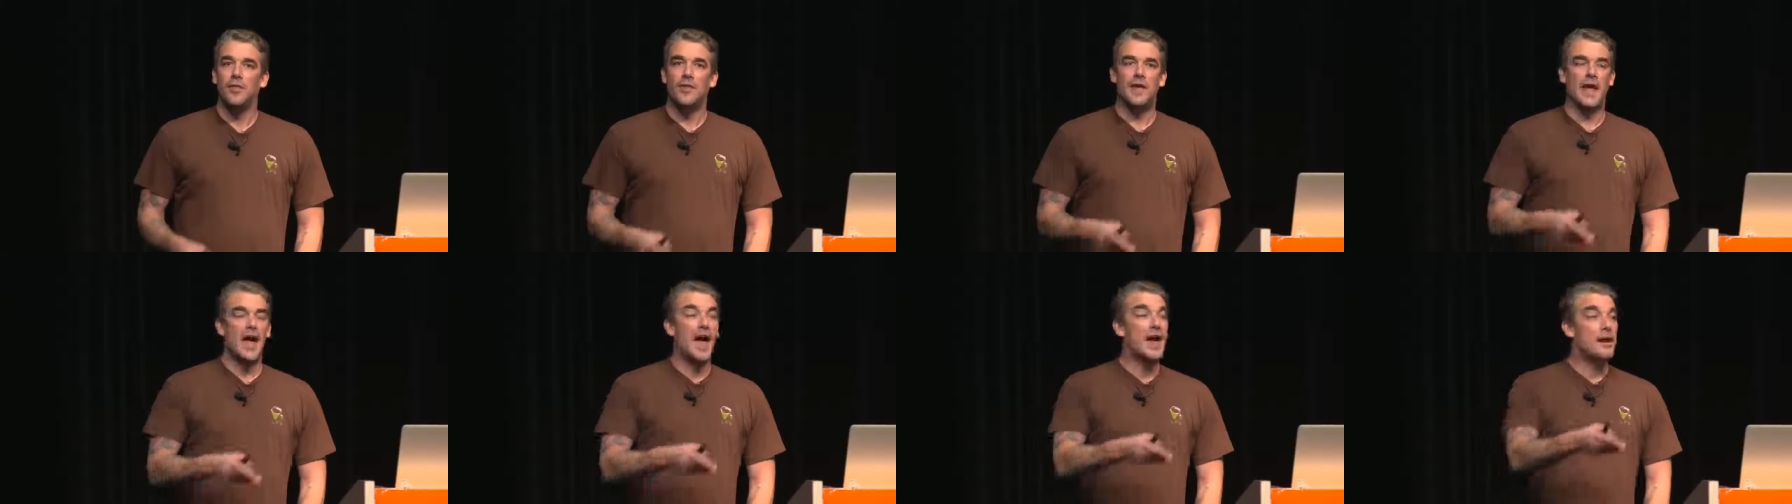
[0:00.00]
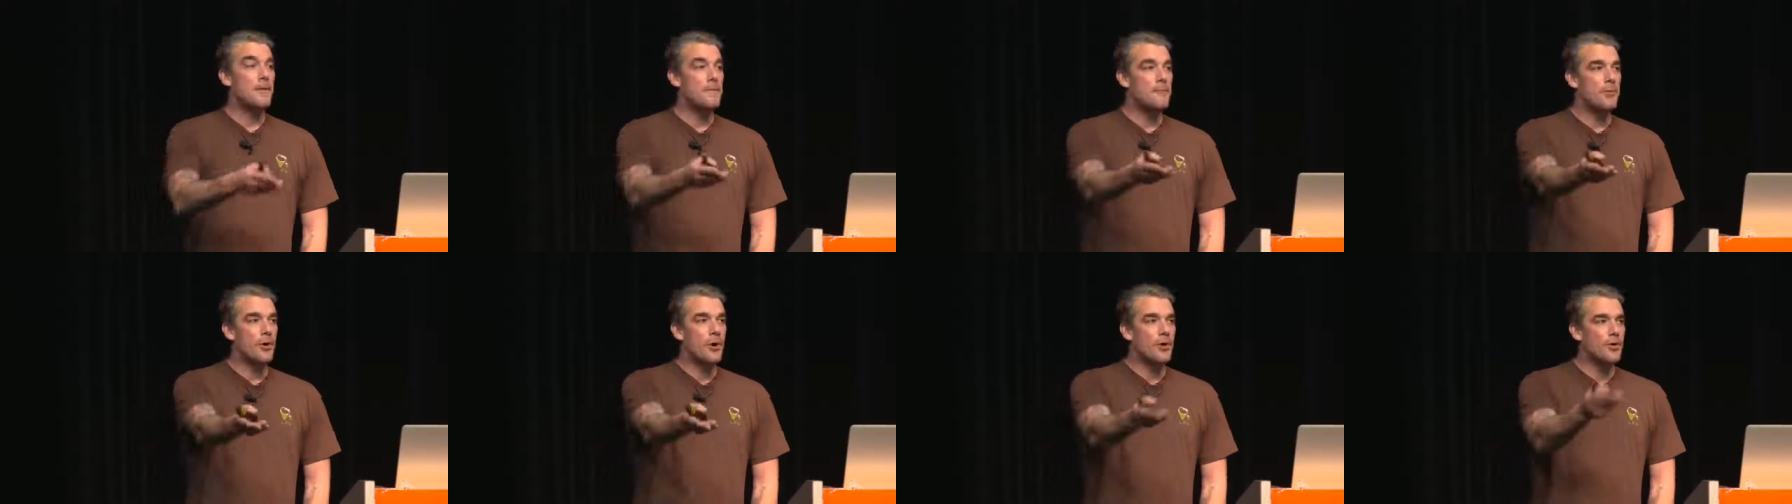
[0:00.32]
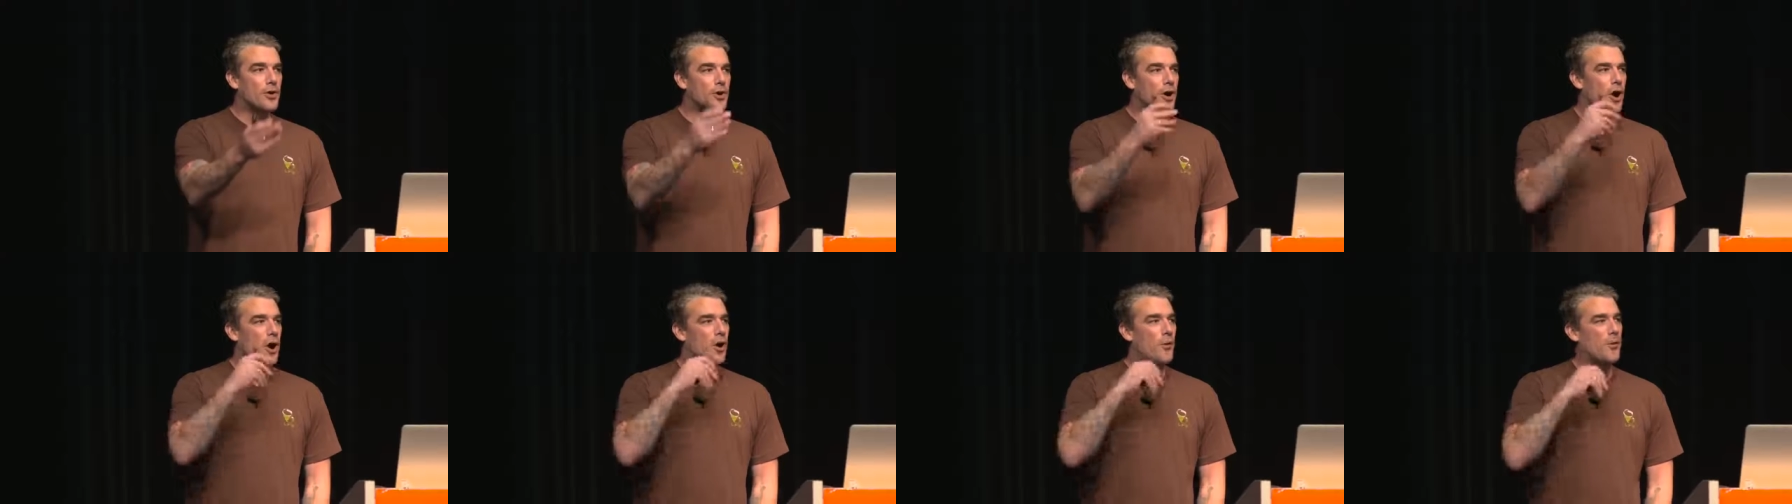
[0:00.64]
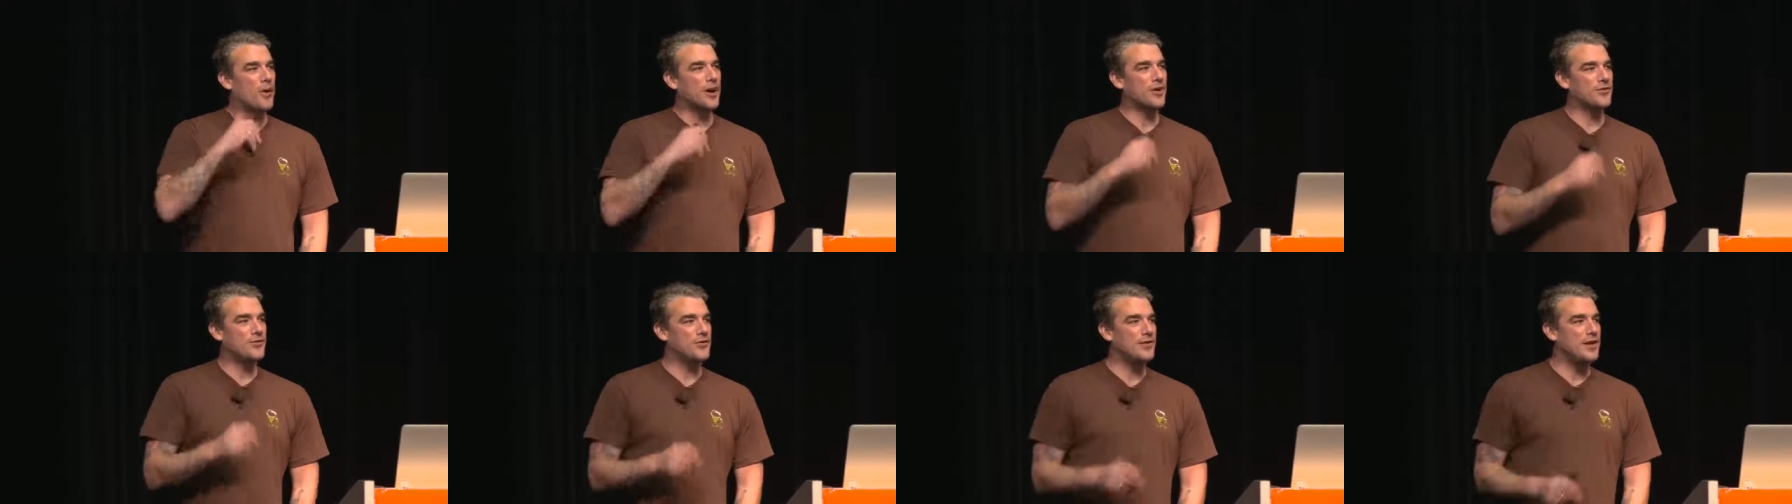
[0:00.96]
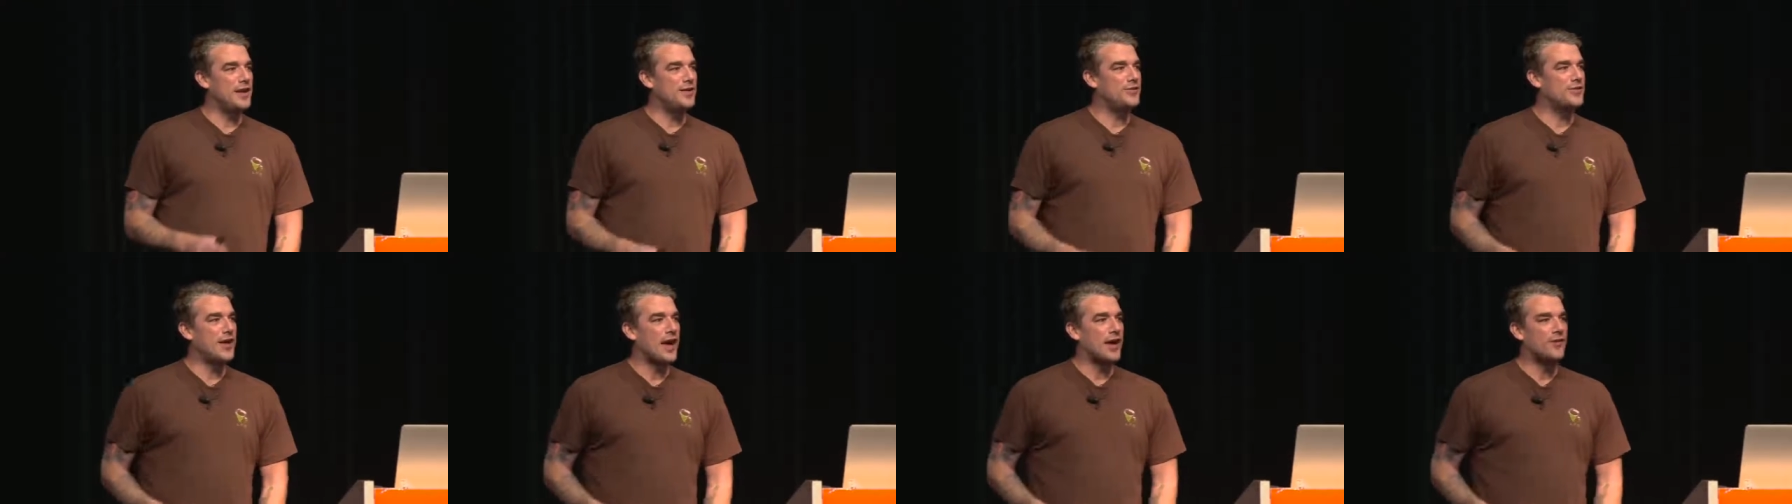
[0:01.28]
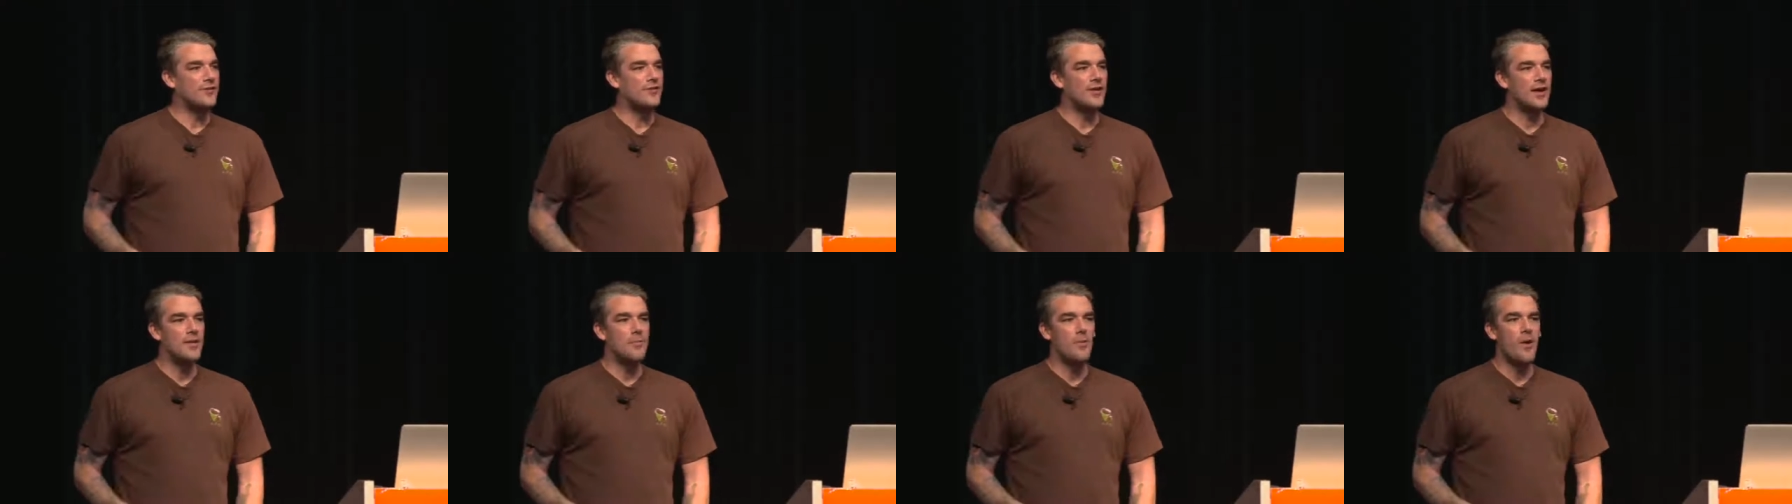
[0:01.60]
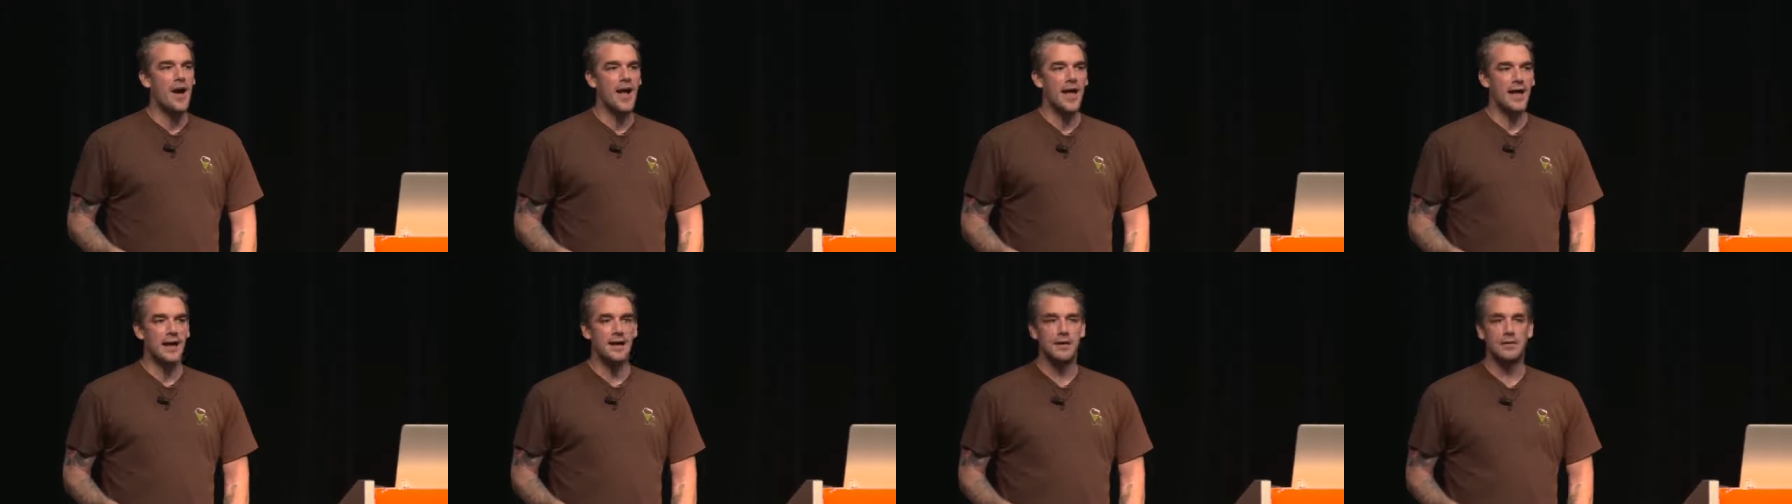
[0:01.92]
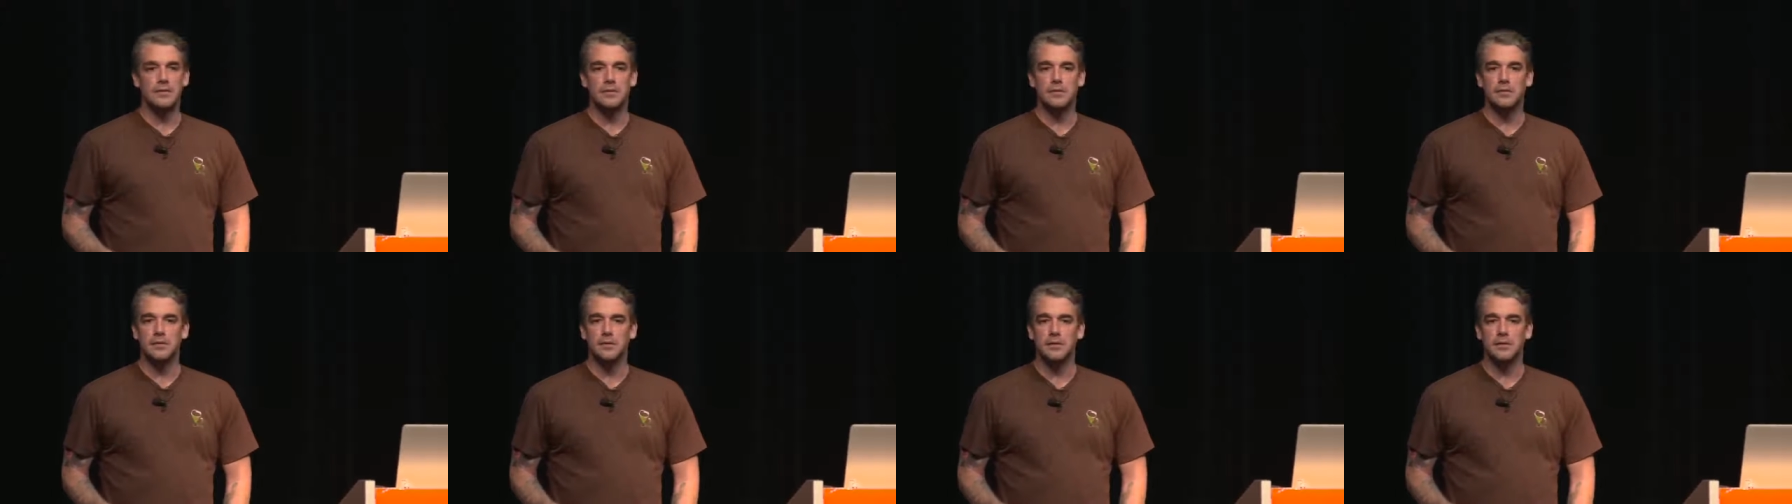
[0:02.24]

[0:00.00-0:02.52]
The Atom protocol works in the exact same way.